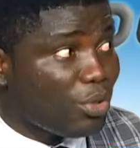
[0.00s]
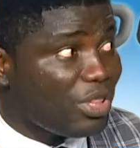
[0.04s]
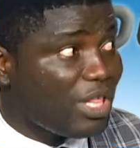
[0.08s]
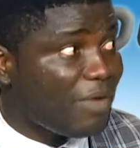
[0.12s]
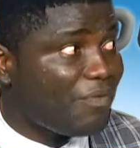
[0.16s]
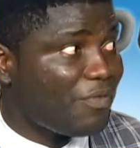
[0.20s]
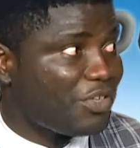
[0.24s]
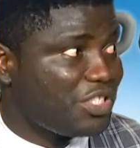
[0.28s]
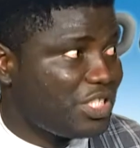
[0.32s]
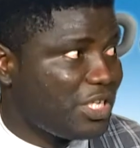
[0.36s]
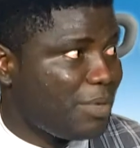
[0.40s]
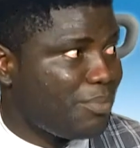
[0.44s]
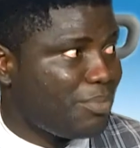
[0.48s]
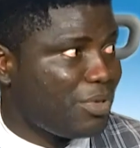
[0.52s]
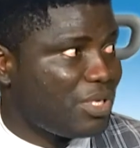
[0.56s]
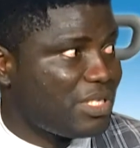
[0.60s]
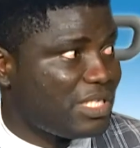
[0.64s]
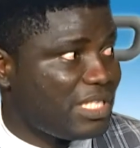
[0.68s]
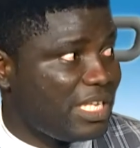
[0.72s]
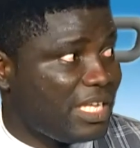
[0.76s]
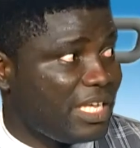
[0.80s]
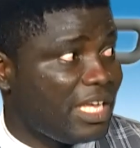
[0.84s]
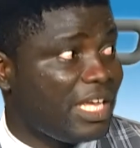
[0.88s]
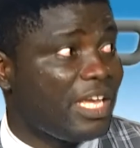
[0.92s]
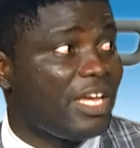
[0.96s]
them for Champions
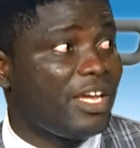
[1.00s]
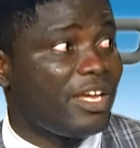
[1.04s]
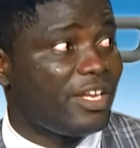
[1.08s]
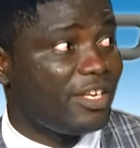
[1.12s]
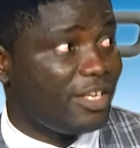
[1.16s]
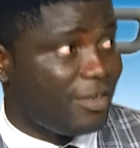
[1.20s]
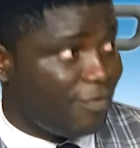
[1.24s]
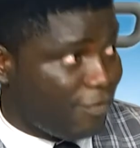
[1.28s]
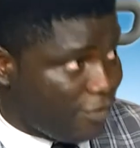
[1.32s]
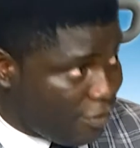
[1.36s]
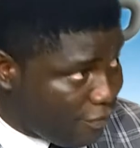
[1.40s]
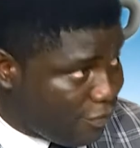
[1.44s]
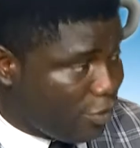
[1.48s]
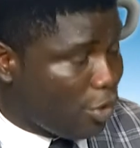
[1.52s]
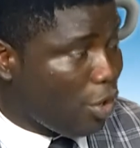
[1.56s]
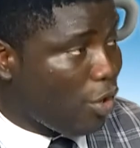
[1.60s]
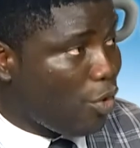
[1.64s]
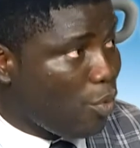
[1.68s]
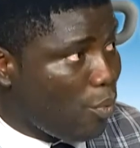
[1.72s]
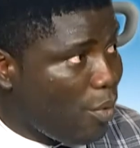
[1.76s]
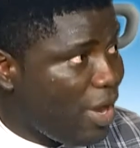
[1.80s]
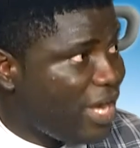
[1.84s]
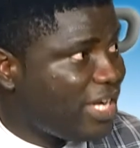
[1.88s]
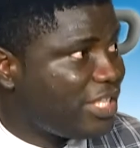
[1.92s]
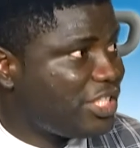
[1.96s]
League, they
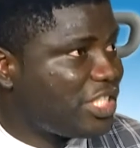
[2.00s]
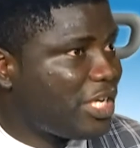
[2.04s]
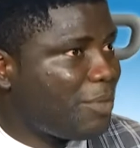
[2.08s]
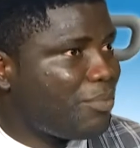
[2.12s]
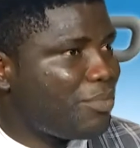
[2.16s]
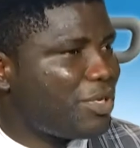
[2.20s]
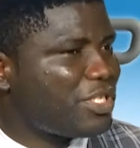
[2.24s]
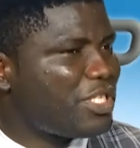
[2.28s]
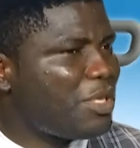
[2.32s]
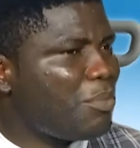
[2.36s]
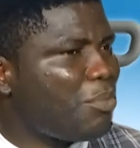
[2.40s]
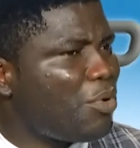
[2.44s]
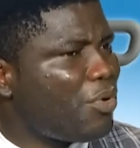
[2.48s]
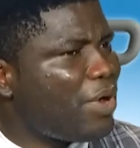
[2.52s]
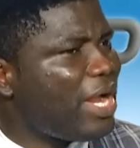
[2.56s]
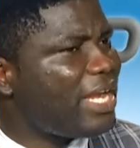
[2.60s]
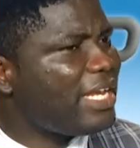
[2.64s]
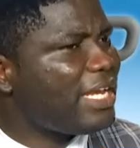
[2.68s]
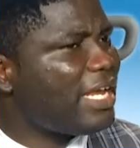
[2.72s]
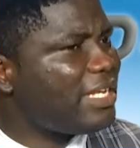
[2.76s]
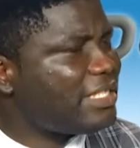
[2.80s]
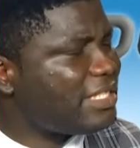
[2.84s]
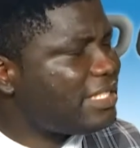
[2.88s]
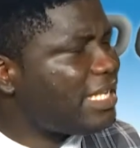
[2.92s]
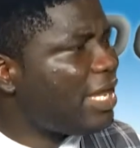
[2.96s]
don't win the Champions League. But right
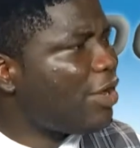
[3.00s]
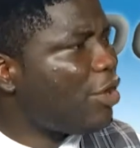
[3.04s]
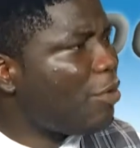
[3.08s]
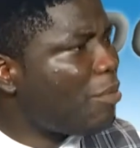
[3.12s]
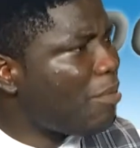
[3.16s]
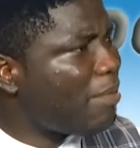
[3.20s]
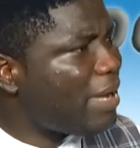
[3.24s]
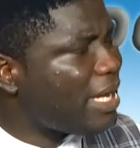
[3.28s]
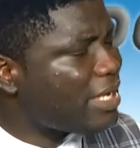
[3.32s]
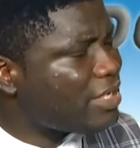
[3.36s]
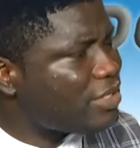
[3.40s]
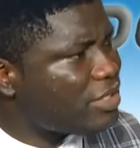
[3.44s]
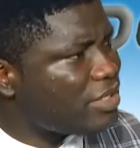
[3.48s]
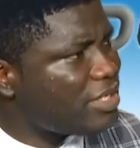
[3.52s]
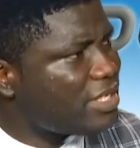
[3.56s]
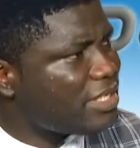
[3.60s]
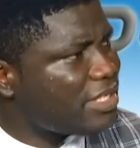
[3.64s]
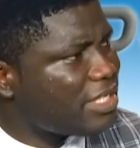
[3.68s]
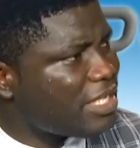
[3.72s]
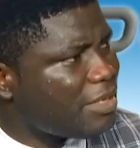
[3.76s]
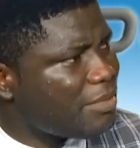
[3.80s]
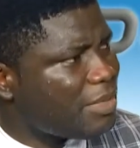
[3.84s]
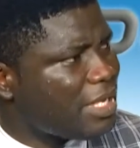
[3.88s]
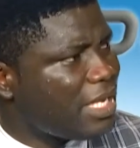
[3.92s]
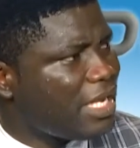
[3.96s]
now, Zidane coming back into this
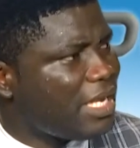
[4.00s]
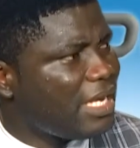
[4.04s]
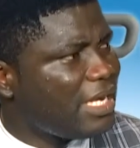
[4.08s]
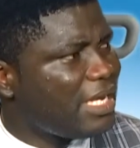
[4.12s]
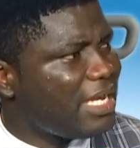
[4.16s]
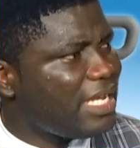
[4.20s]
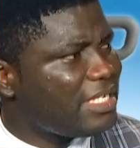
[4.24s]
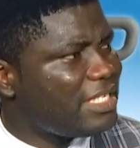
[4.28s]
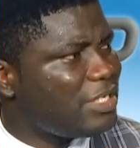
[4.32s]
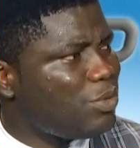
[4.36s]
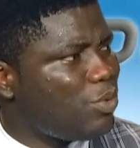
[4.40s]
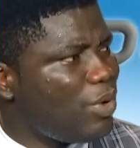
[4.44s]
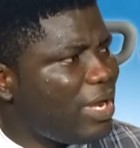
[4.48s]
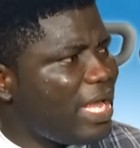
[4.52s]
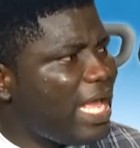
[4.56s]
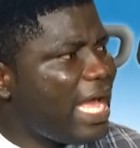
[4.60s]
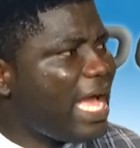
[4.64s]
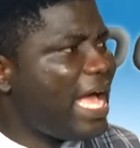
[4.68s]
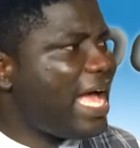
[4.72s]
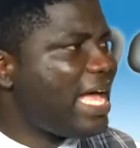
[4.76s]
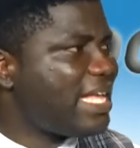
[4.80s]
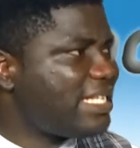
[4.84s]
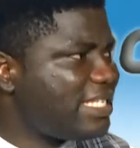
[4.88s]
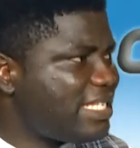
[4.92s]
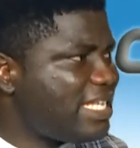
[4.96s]
team. Let's see what he
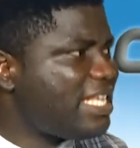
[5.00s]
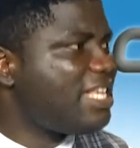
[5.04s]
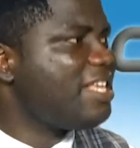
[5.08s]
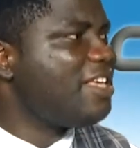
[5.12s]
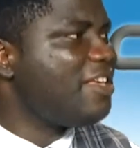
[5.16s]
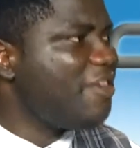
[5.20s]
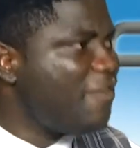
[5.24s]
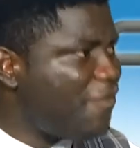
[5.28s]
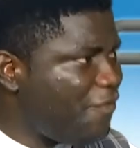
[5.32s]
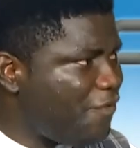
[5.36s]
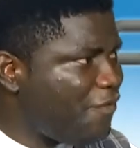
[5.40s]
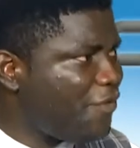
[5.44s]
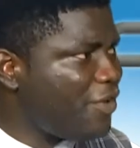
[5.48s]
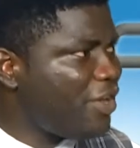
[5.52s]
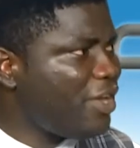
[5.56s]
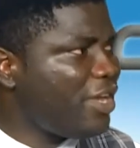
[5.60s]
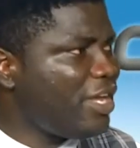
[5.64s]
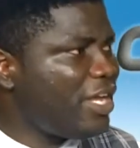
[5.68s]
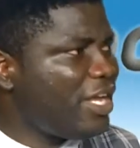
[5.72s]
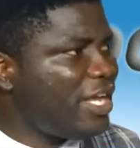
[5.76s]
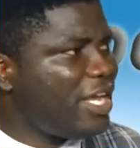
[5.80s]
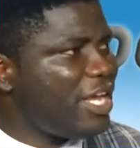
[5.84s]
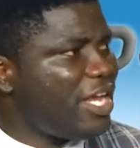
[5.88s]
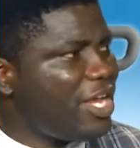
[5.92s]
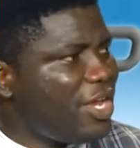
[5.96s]
has. If
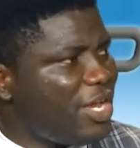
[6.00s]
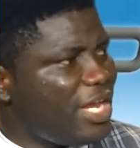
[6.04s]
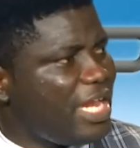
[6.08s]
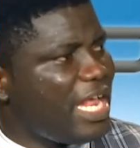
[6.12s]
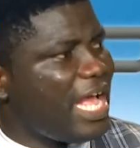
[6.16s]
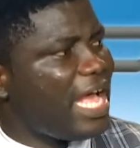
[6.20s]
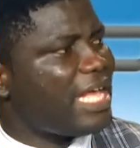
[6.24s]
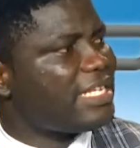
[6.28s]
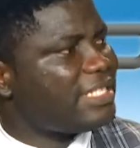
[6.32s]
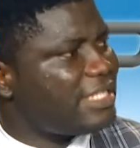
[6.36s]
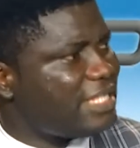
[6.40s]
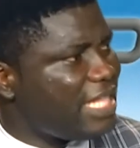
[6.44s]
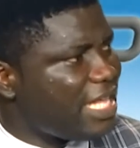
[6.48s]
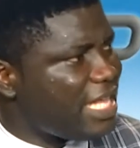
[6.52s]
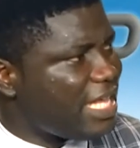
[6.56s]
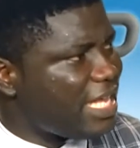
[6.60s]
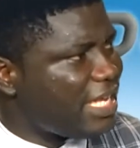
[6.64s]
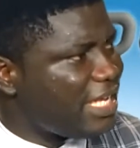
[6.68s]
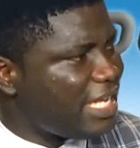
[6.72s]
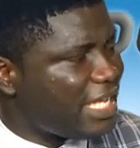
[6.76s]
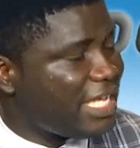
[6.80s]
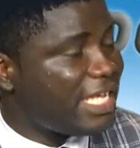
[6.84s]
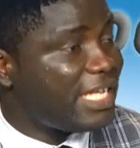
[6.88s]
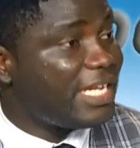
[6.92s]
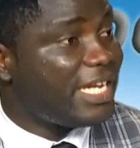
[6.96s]
he has the
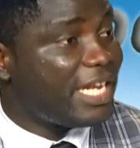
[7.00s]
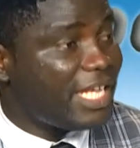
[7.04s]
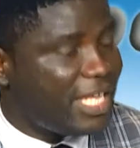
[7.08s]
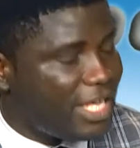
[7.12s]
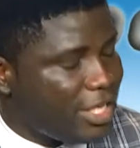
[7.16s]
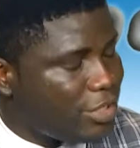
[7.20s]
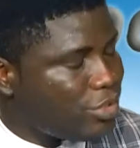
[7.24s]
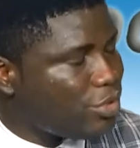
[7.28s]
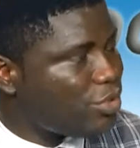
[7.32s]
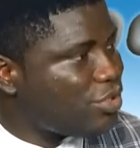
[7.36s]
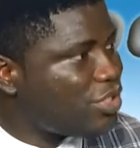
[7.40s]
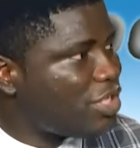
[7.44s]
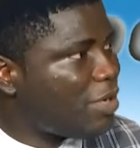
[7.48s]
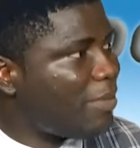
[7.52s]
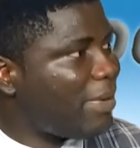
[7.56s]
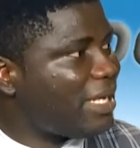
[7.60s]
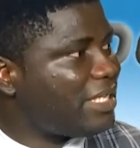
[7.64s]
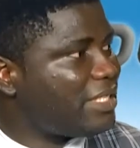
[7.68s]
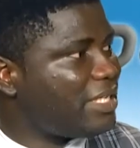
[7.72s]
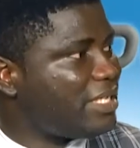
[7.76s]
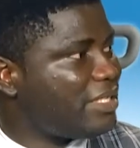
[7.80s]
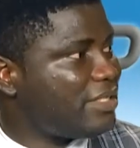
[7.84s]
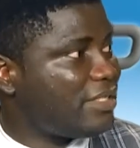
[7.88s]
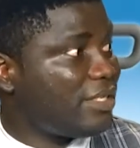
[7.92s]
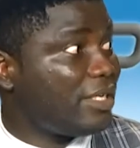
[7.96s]
key to this Real
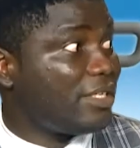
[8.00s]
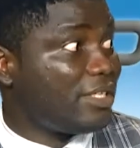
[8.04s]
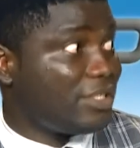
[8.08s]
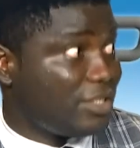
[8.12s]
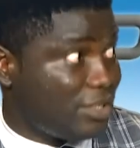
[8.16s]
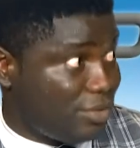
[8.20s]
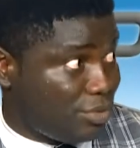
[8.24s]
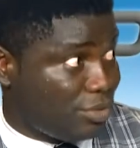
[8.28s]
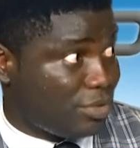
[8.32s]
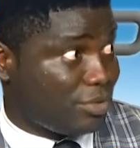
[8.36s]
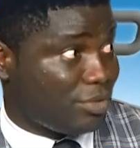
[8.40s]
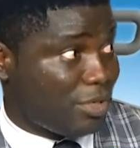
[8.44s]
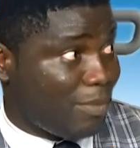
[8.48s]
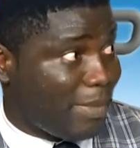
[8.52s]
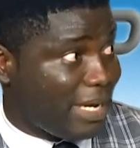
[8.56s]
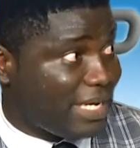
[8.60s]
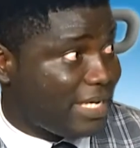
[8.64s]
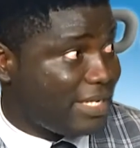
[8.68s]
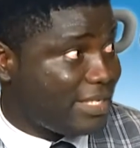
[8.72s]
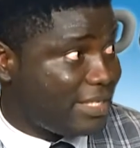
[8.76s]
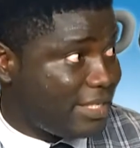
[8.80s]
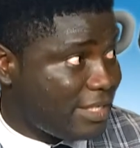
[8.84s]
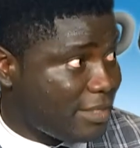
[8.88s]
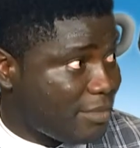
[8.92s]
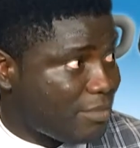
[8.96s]

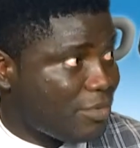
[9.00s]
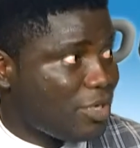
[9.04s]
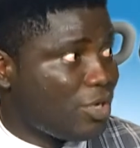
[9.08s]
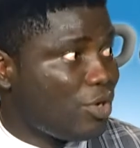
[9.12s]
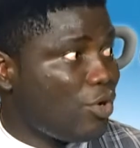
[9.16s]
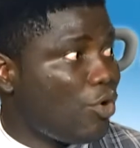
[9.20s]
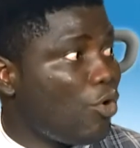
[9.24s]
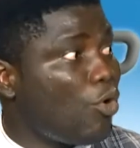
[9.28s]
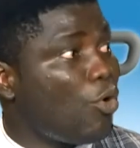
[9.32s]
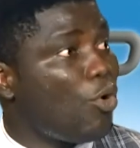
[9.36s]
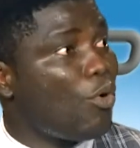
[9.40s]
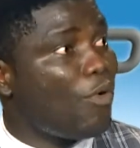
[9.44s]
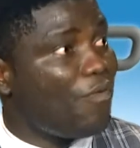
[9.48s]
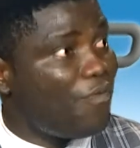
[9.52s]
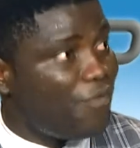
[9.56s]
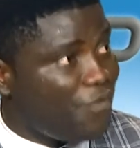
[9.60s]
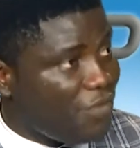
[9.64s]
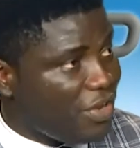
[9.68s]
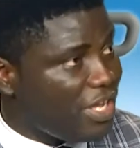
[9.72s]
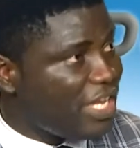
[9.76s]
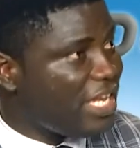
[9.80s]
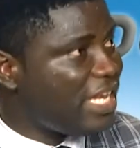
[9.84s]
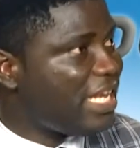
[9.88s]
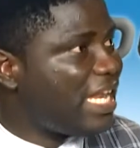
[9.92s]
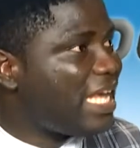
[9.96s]
Madrid team,
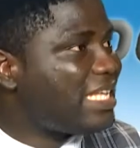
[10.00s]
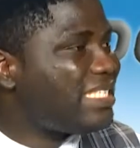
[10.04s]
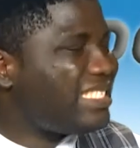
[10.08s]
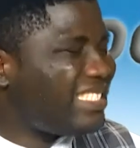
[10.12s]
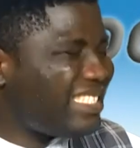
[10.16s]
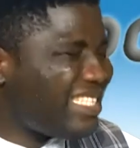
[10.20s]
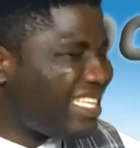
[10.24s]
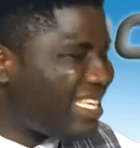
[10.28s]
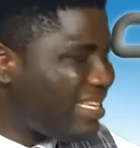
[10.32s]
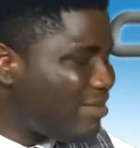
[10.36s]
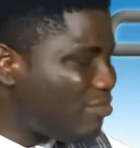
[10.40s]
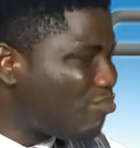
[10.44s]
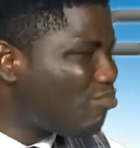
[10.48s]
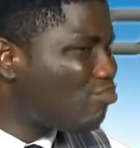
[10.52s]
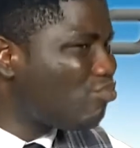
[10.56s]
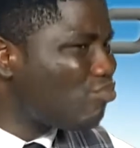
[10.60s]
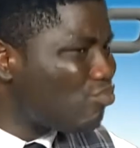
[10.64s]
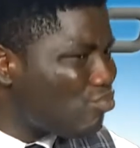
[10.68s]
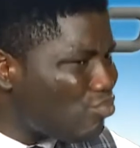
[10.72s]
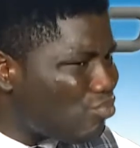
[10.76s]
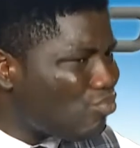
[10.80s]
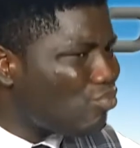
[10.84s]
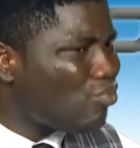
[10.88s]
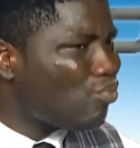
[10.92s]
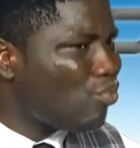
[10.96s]
hopefully, let's see
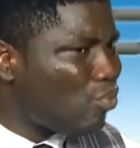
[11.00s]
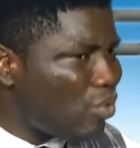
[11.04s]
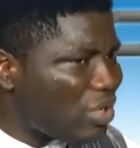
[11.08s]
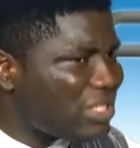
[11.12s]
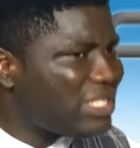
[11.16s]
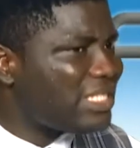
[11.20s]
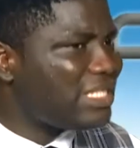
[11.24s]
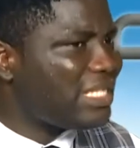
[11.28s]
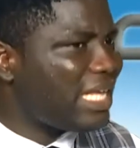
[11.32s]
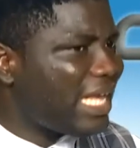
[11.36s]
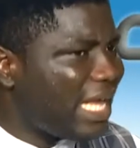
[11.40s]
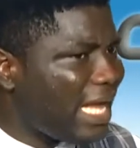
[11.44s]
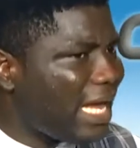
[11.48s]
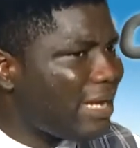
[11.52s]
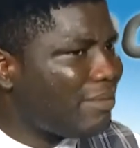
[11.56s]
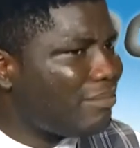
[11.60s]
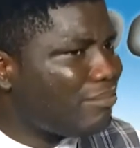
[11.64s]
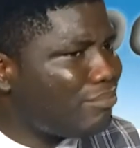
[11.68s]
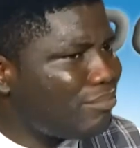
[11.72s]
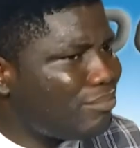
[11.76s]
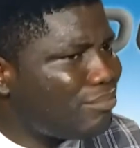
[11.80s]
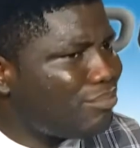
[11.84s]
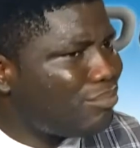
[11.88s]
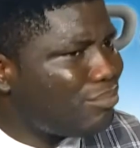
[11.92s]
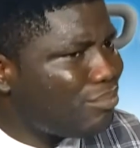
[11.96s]
what they can
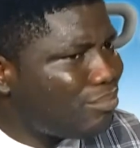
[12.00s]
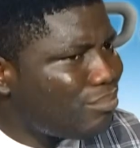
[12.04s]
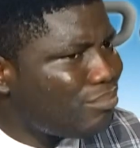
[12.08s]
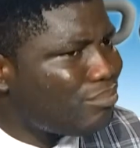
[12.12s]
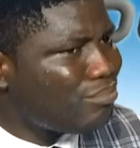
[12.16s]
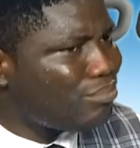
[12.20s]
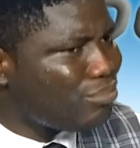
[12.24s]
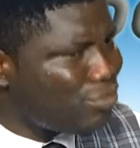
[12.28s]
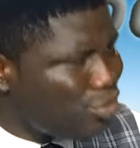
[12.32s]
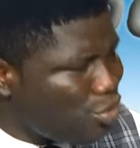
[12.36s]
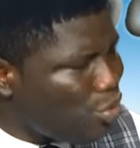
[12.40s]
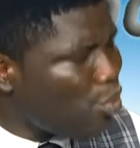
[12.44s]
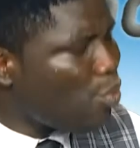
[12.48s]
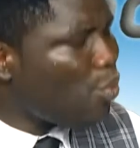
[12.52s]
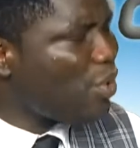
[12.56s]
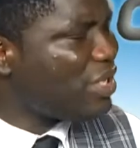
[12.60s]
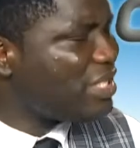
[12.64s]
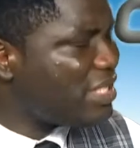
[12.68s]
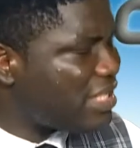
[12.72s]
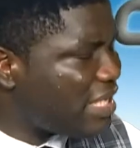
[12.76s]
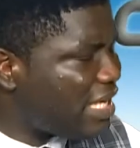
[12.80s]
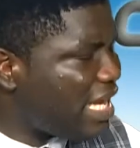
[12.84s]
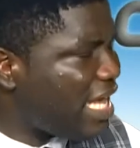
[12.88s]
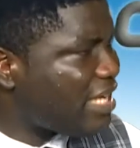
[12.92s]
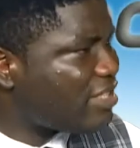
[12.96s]
do with
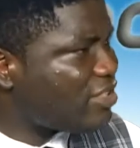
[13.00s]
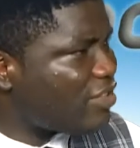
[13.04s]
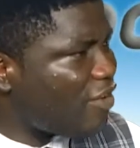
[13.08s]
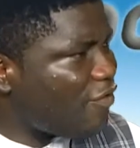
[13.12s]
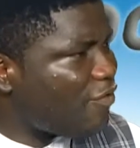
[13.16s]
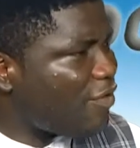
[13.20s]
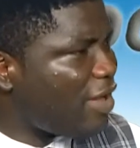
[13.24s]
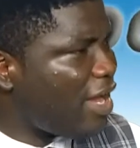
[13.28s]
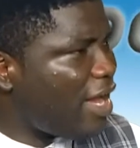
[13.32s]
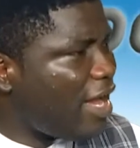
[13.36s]
the likes of